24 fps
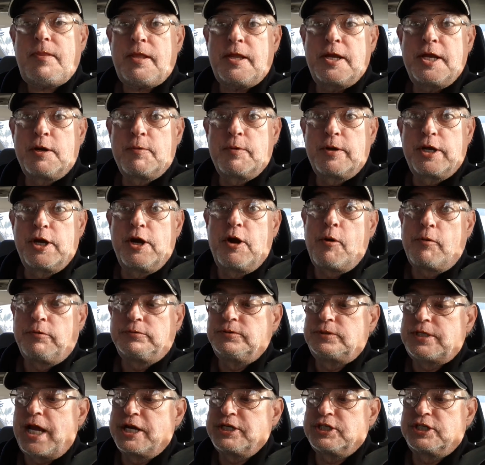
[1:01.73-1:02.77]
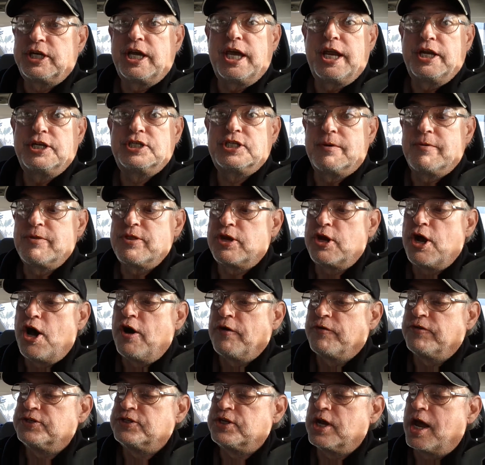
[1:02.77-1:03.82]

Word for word: Here we go. Actually getting some of the dog this